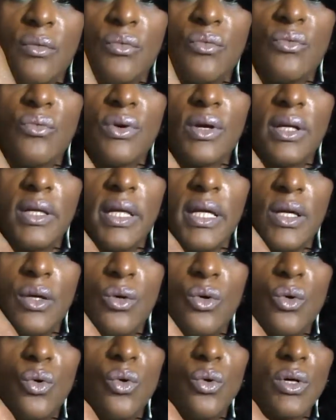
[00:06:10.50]
really
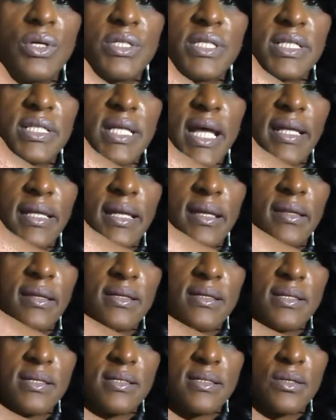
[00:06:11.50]
gorgeous. I think
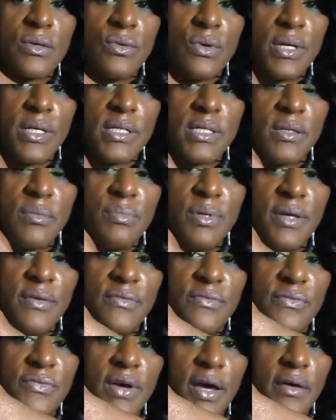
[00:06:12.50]
this is going to be
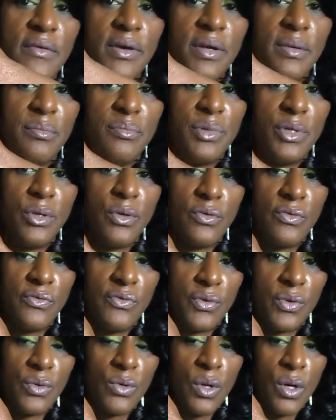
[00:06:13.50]
very
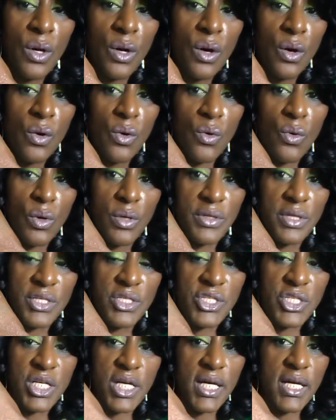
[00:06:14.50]
beautiful on the
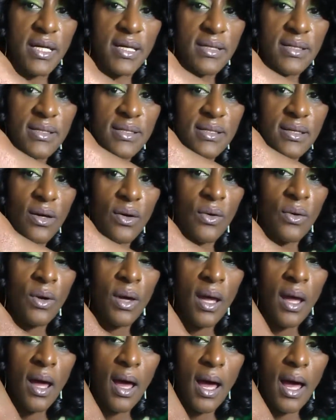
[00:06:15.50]
cheek. So
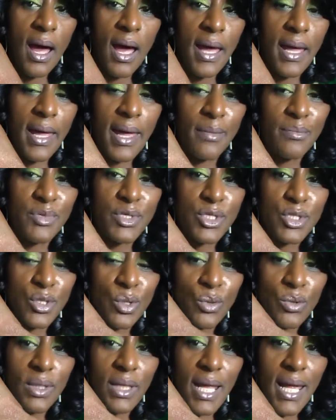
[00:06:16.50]
I am
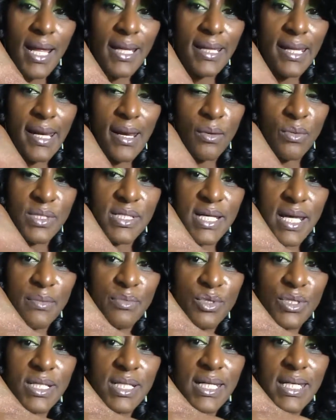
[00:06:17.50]
so glad that I was
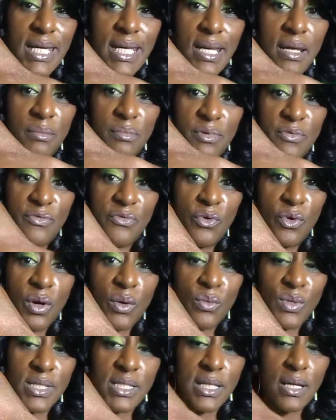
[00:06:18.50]
able to get it before
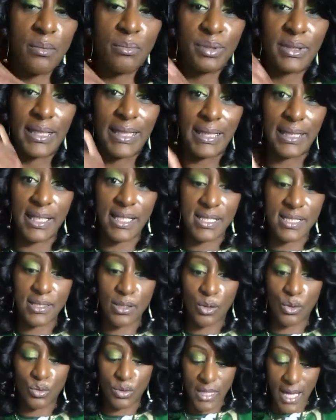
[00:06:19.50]
it was completely
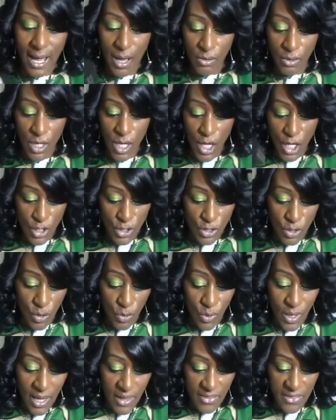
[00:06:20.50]
sold out.
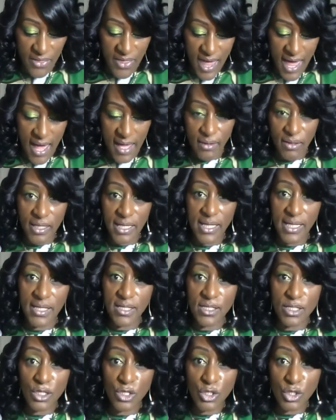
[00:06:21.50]
So that
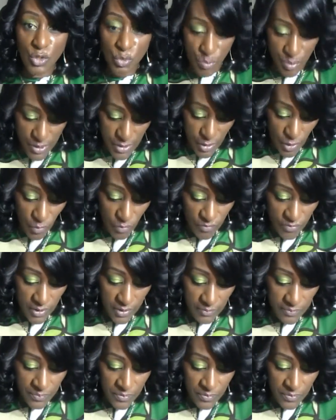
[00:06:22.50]
is Supernova.